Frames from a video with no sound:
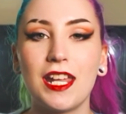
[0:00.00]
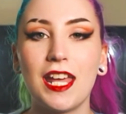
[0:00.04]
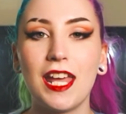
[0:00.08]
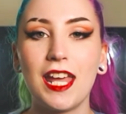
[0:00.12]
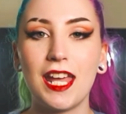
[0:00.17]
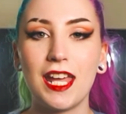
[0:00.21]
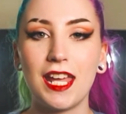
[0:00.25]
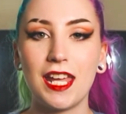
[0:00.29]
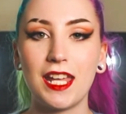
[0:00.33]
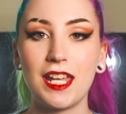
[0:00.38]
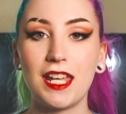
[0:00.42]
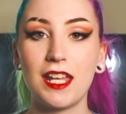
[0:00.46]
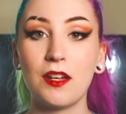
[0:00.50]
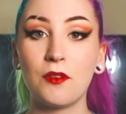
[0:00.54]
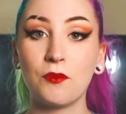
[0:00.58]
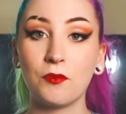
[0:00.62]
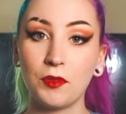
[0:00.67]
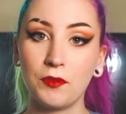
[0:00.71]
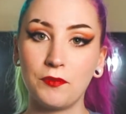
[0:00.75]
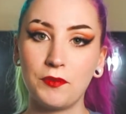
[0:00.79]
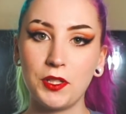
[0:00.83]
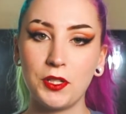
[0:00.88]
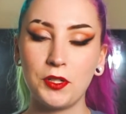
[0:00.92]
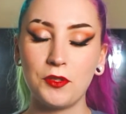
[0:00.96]
a
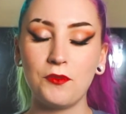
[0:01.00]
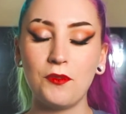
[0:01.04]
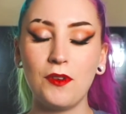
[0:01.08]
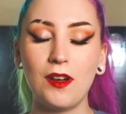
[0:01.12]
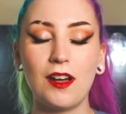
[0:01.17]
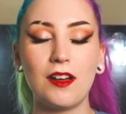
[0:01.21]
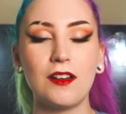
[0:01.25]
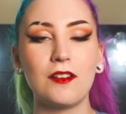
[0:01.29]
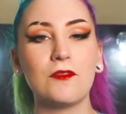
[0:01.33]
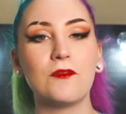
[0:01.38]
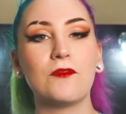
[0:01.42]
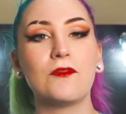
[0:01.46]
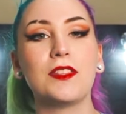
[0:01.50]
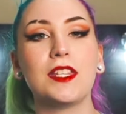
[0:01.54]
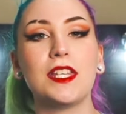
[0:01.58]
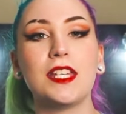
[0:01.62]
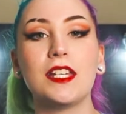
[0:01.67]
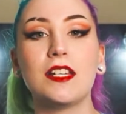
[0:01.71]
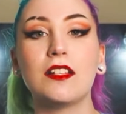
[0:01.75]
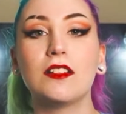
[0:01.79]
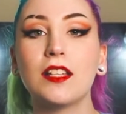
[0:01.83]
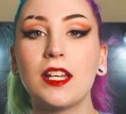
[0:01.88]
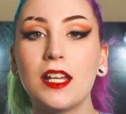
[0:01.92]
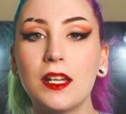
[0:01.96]
review of the
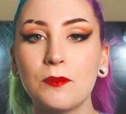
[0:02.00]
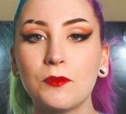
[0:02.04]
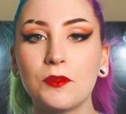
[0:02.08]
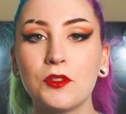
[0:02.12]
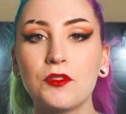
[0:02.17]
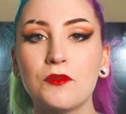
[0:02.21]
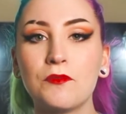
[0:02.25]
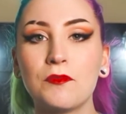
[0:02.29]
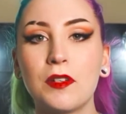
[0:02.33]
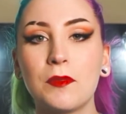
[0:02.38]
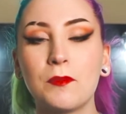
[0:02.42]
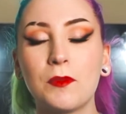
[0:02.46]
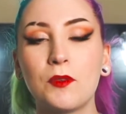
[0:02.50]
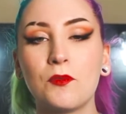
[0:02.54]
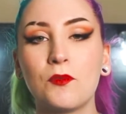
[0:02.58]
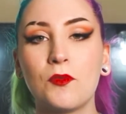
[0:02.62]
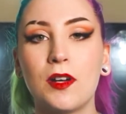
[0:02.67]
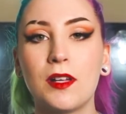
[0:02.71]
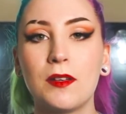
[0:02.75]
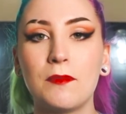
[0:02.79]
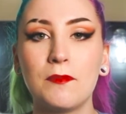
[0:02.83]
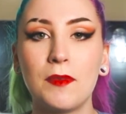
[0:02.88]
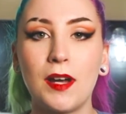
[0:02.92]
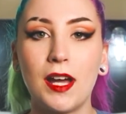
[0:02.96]
Glam Room
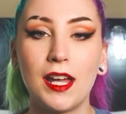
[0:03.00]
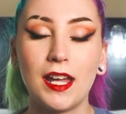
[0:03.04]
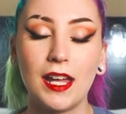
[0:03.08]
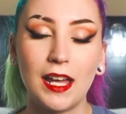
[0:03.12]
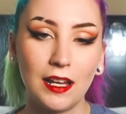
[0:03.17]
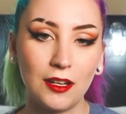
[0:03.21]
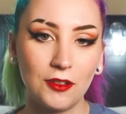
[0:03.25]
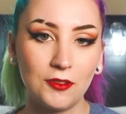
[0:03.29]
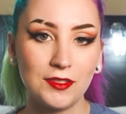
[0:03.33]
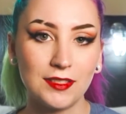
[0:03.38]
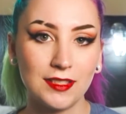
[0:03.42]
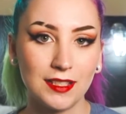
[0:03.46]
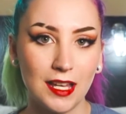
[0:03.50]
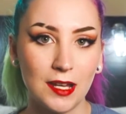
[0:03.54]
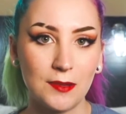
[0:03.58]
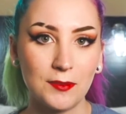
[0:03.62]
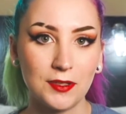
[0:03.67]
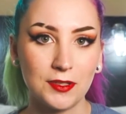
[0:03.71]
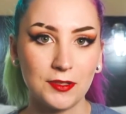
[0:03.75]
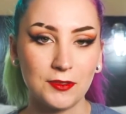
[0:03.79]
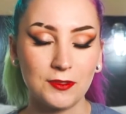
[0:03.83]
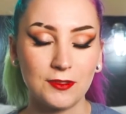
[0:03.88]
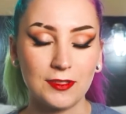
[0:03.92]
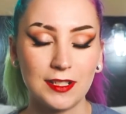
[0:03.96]
#1 by Haus
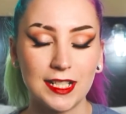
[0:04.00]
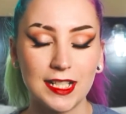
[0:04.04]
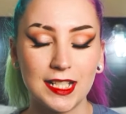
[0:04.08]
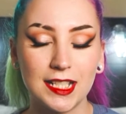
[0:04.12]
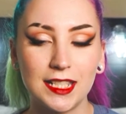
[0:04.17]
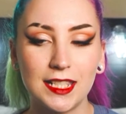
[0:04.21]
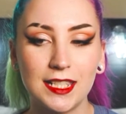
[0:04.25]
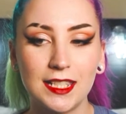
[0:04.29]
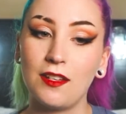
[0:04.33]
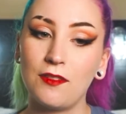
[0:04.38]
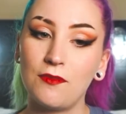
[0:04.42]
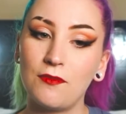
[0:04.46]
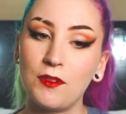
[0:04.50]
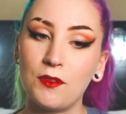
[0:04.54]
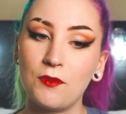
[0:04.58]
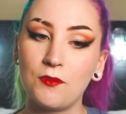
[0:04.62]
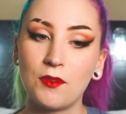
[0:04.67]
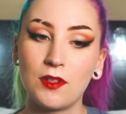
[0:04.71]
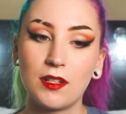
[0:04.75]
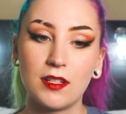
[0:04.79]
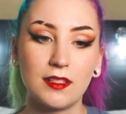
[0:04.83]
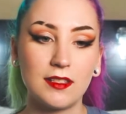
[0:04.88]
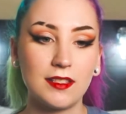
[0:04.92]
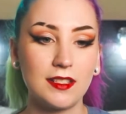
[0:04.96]
Laboratories. If you
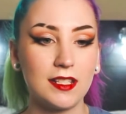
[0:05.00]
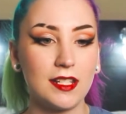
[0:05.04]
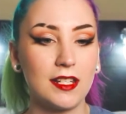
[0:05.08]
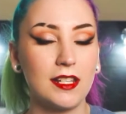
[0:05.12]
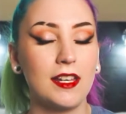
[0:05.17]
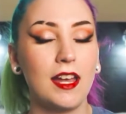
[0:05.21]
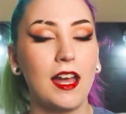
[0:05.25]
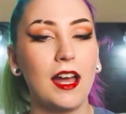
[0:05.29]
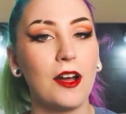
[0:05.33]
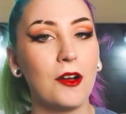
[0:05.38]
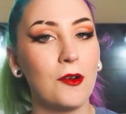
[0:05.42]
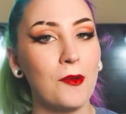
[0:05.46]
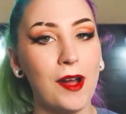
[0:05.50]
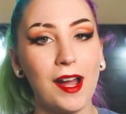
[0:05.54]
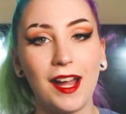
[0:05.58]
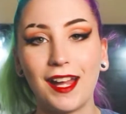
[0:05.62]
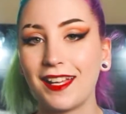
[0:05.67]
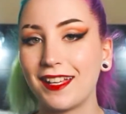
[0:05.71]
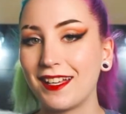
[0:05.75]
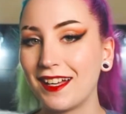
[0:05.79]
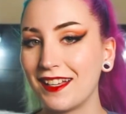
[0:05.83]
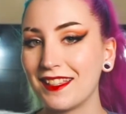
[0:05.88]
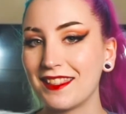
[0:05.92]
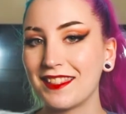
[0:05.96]
want to see how I
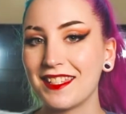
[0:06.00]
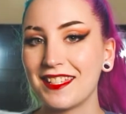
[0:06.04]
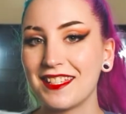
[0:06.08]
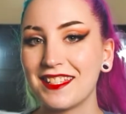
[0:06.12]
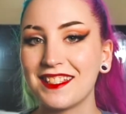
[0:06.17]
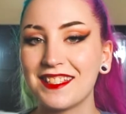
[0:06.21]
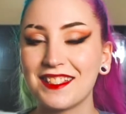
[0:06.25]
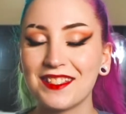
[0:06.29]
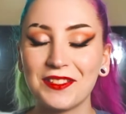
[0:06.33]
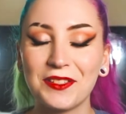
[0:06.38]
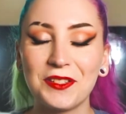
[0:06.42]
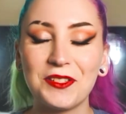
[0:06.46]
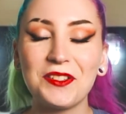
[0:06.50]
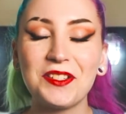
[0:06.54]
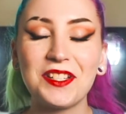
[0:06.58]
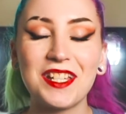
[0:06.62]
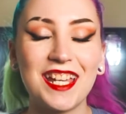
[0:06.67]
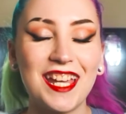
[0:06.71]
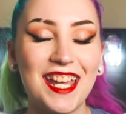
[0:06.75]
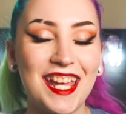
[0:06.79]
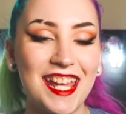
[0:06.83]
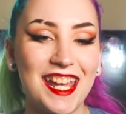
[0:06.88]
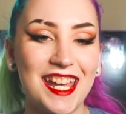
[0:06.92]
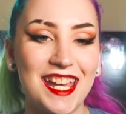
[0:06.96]
got this look
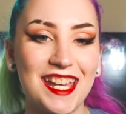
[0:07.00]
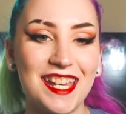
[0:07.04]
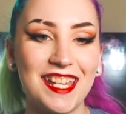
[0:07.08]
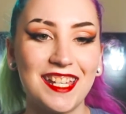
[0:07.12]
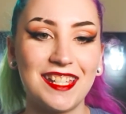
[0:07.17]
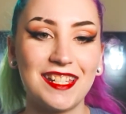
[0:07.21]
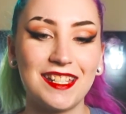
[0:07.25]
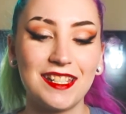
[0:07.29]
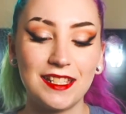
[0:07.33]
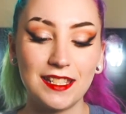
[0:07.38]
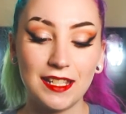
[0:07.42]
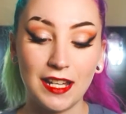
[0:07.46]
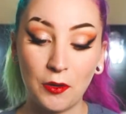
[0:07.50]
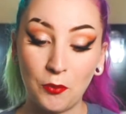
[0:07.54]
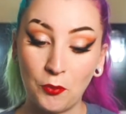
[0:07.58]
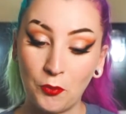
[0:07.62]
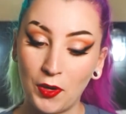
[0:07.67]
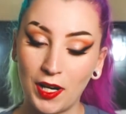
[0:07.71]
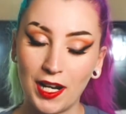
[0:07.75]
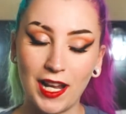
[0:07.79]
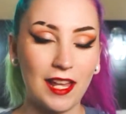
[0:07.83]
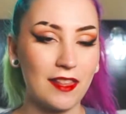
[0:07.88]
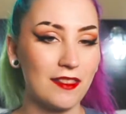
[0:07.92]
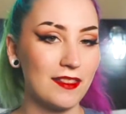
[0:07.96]
and
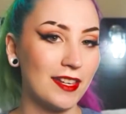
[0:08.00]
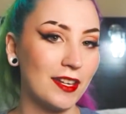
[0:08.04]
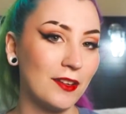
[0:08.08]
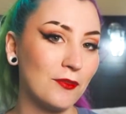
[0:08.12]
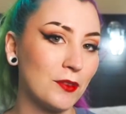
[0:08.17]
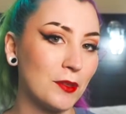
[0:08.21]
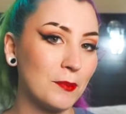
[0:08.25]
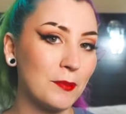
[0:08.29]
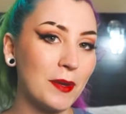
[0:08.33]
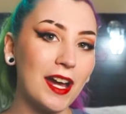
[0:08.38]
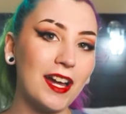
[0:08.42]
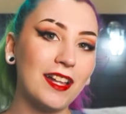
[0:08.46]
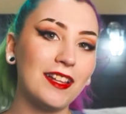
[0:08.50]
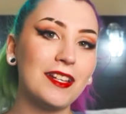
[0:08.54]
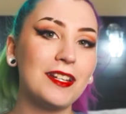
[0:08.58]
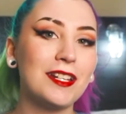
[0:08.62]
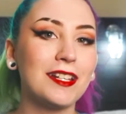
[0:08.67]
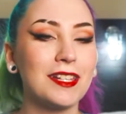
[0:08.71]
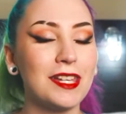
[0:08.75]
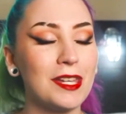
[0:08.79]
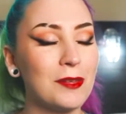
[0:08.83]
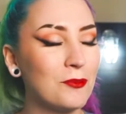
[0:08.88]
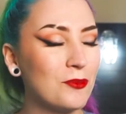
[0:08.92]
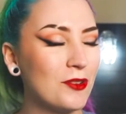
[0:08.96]
what I think of the
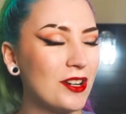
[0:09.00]
palette, keep